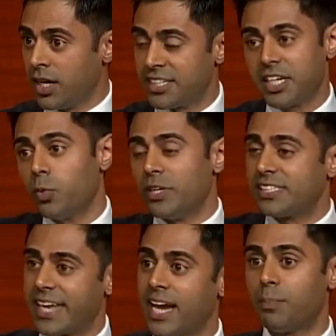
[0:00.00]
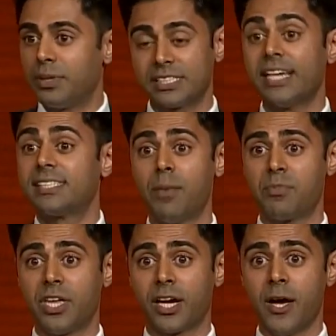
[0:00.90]
until we stand up and say
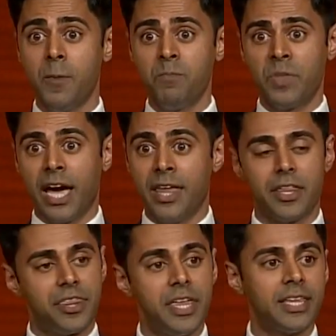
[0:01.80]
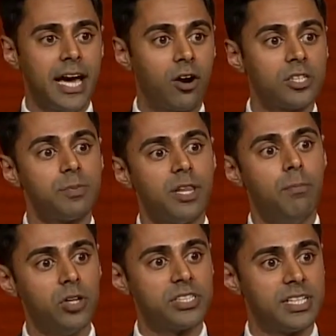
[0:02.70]
something. And the thing that hurts me the
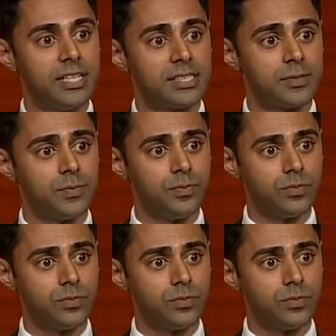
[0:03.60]
most is